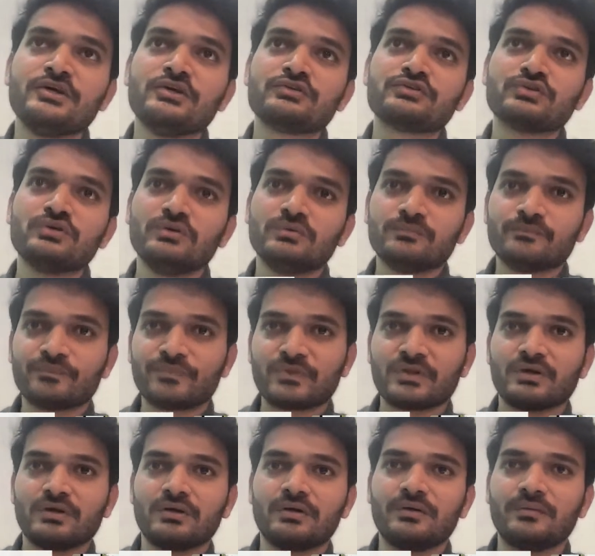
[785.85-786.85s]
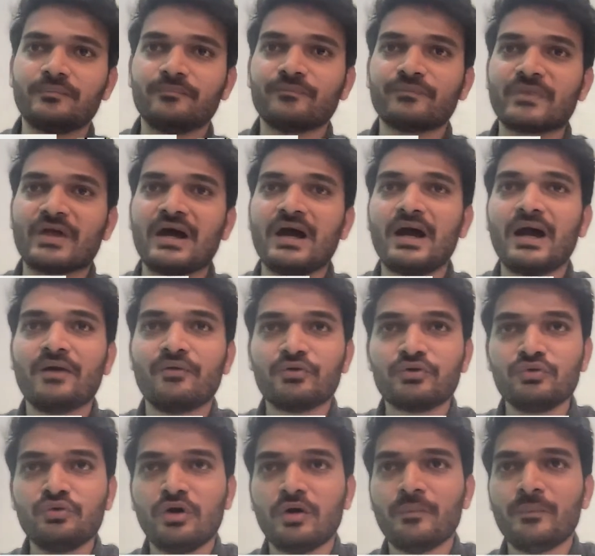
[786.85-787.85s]
So how
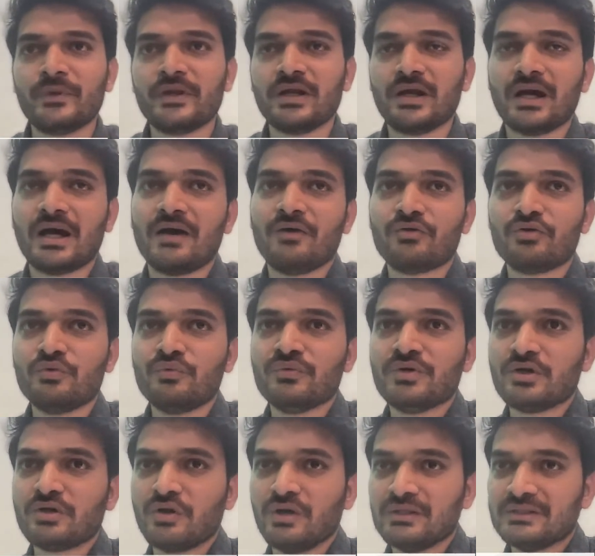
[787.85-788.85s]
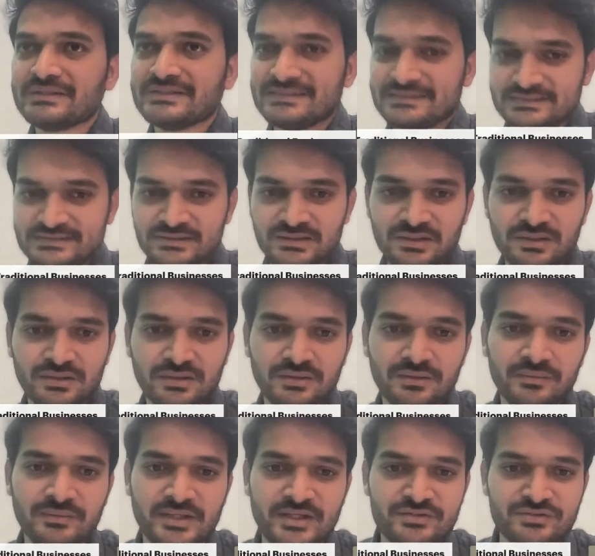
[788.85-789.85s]
to work on this,
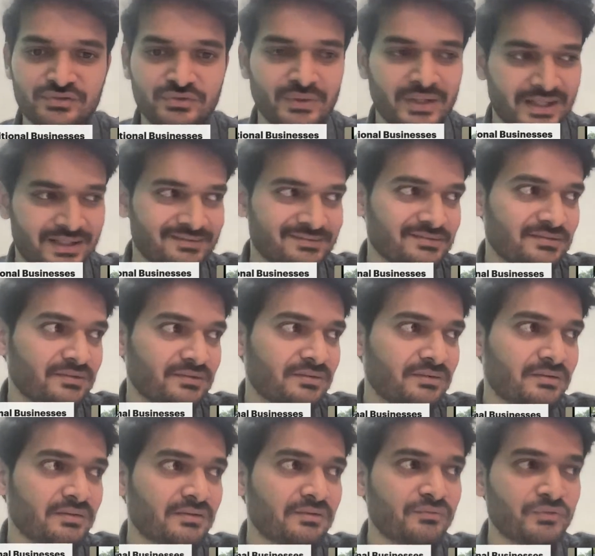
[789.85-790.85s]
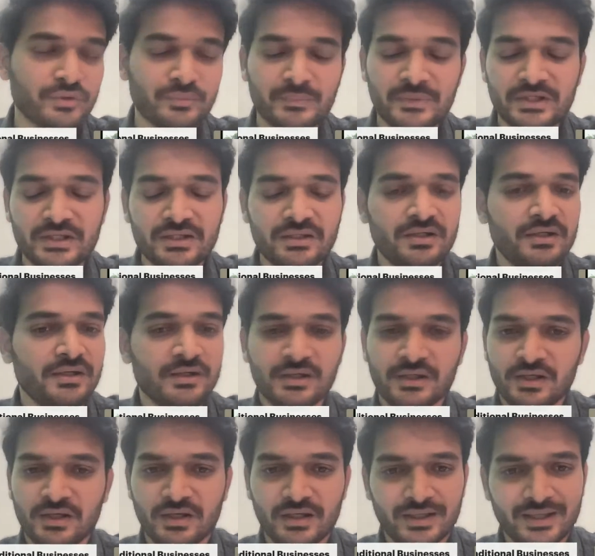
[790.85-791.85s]
as you ask, would be
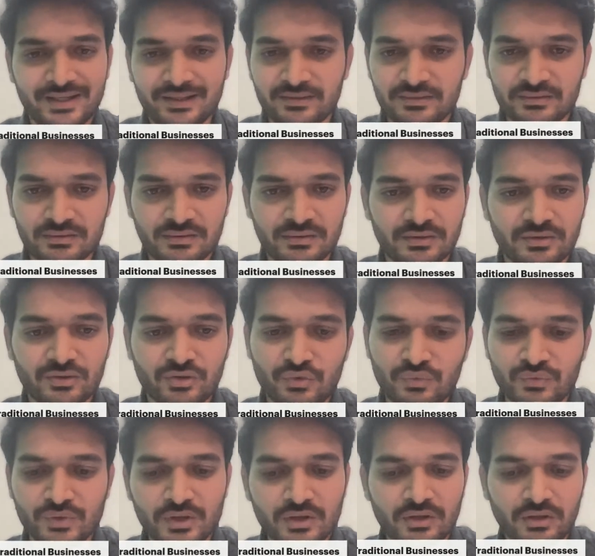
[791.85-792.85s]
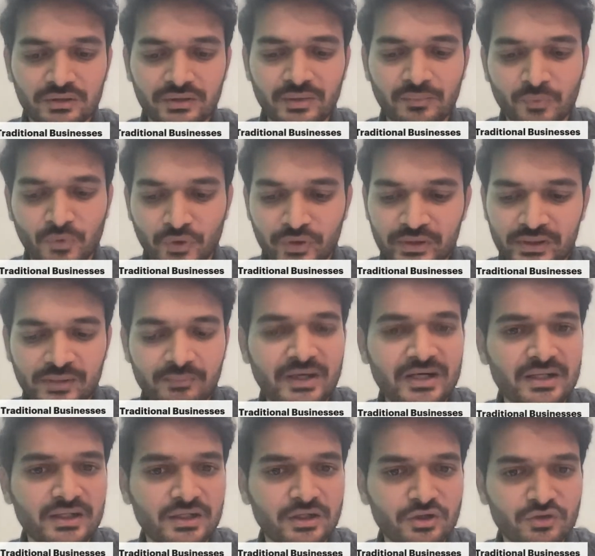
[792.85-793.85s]
again to work on the model,
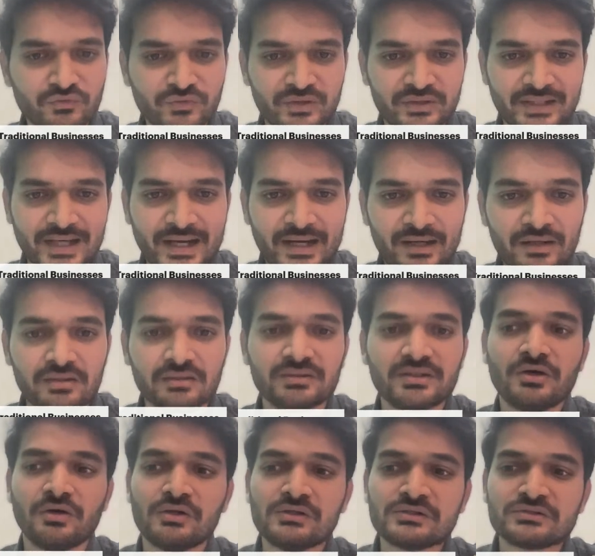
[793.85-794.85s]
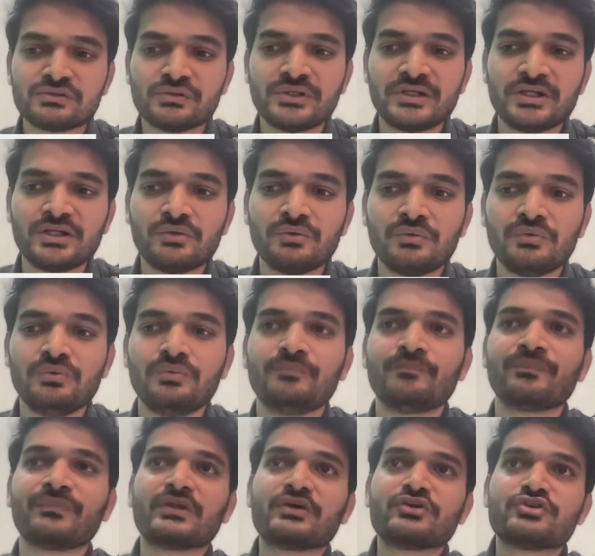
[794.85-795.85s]
but along with that they also need
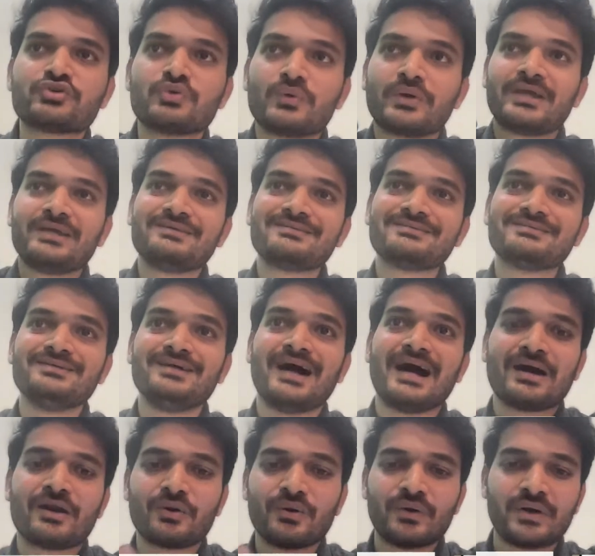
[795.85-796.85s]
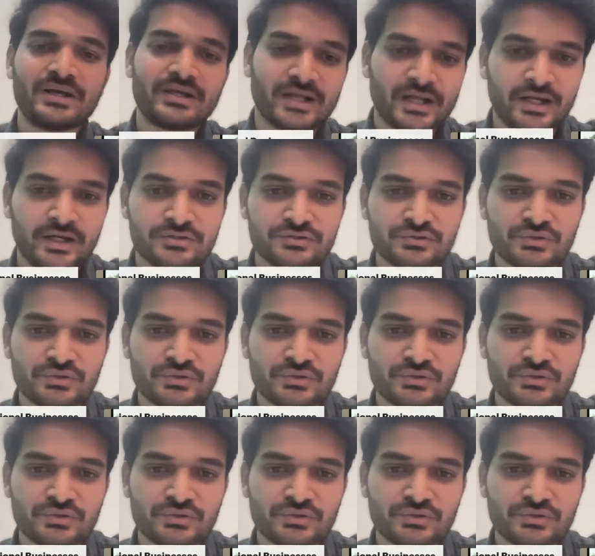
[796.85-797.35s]
to showcase the ROI, right?